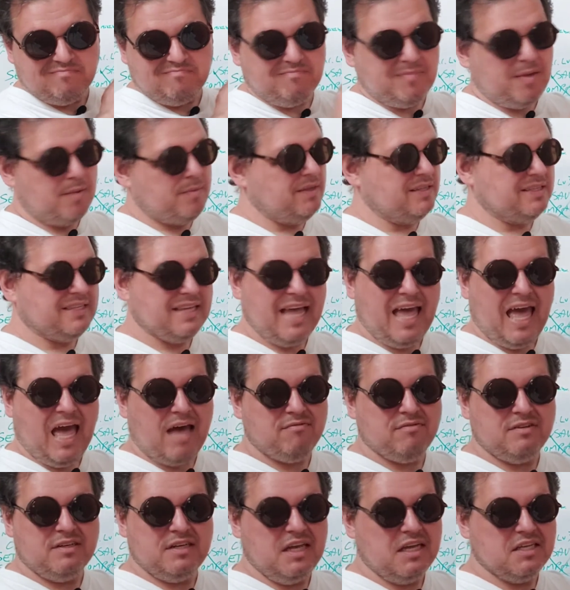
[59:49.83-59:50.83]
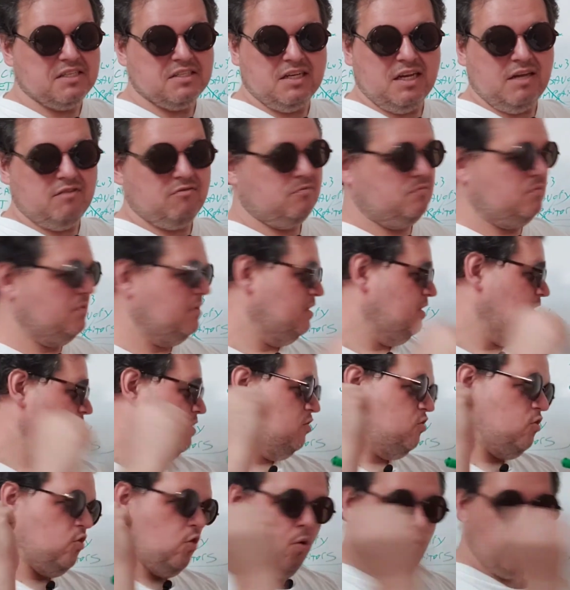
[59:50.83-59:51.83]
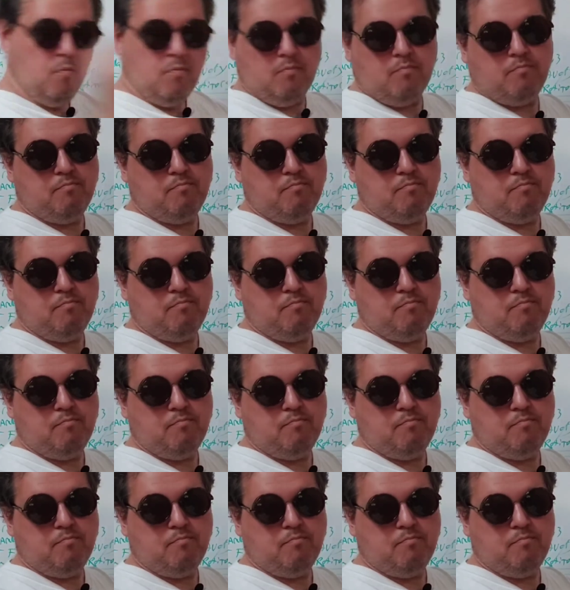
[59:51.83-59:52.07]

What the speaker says: Maybe if they half a dozen of them, you know,